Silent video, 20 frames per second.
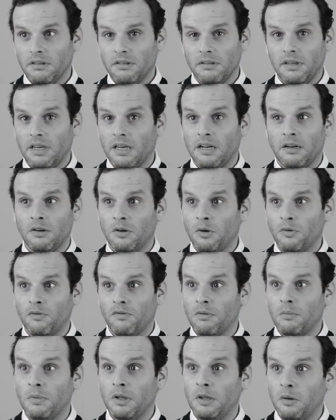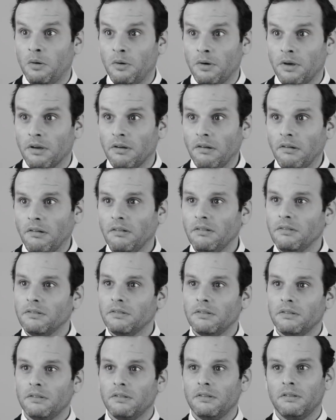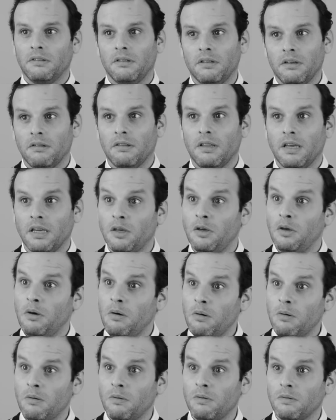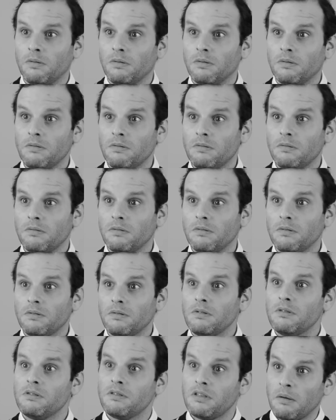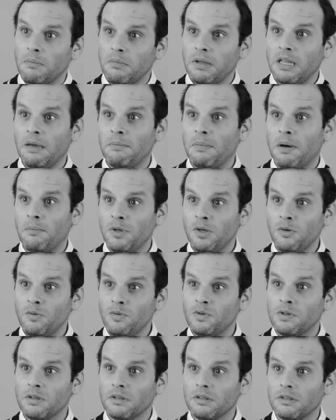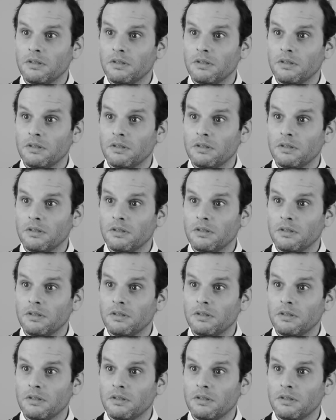Get a note from a lawyer. They're like, yo, stop playing my music.